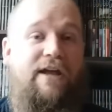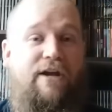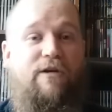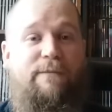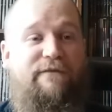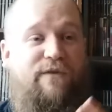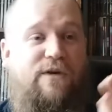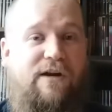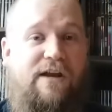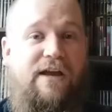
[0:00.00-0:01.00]
I grew up
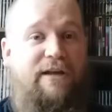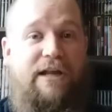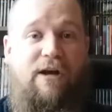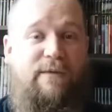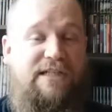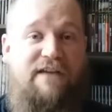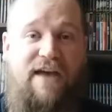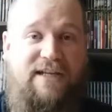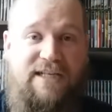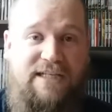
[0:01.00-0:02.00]
before, didn't always have
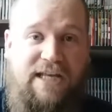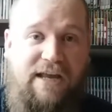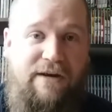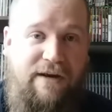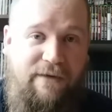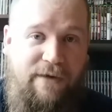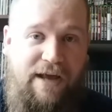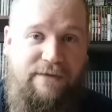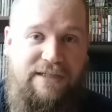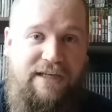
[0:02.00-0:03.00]
access to internet when
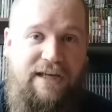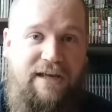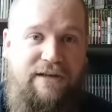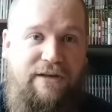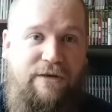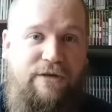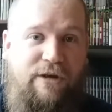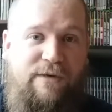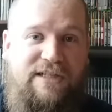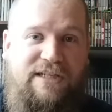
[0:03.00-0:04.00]
I was a kid. You know
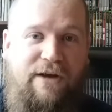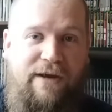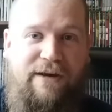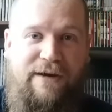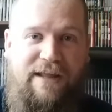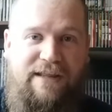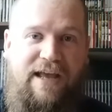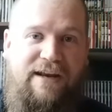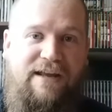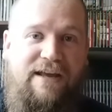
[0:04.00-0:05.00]
there was no internet
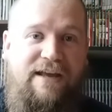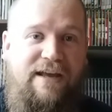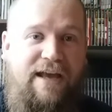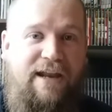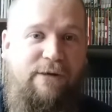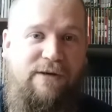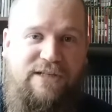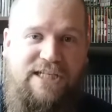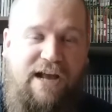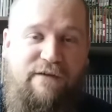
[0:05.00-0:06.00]
then, and there weren't
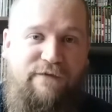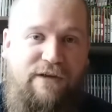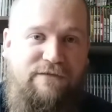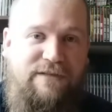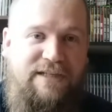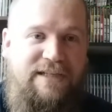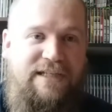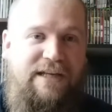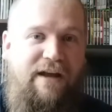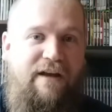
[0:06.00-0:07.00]
cell phones and
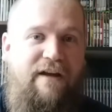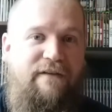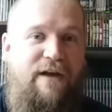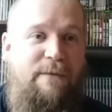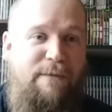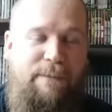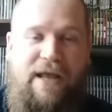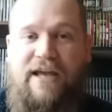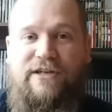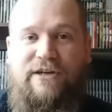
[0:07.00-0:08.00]
stuff. I remember
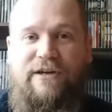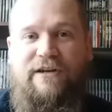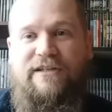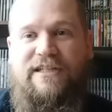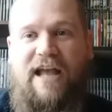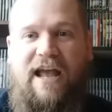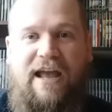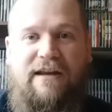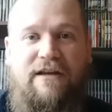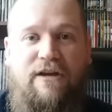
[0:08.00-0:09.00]
pagers,
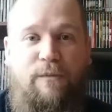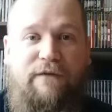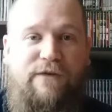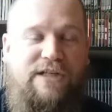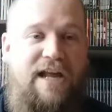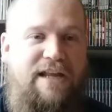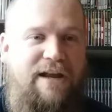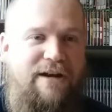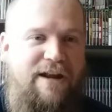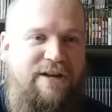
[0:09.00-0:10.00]
and when we first got the
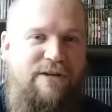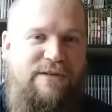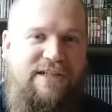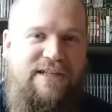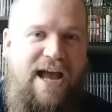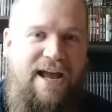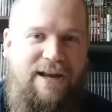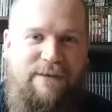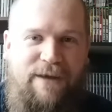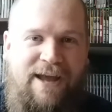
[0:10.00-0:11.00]
internet, you know, was
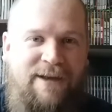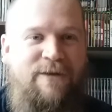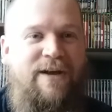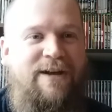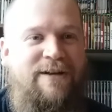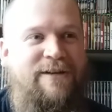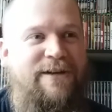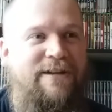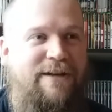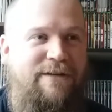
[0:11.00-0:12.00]
dial up AOL, and
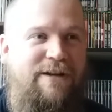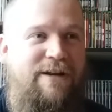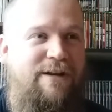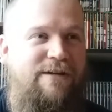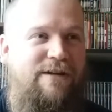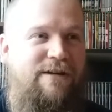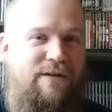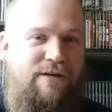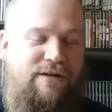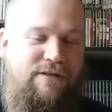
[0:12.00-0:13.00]
you had
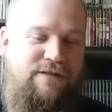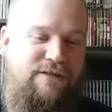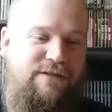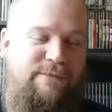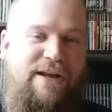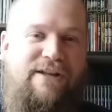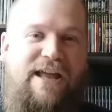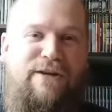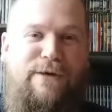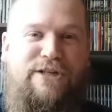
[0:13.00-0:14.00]
to made all
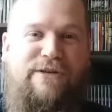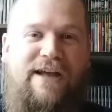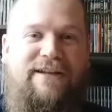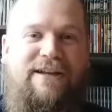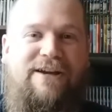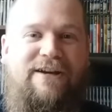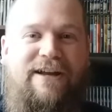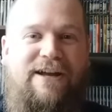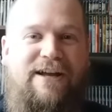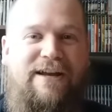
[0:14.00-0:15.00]
that noise, and you had to log
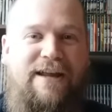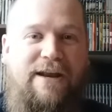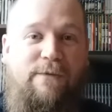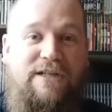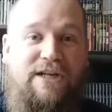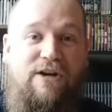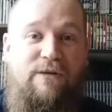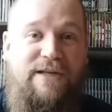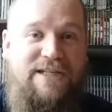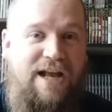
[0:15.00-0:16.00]
on, and it wasn't
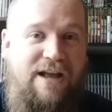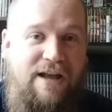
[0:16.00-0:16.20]
always.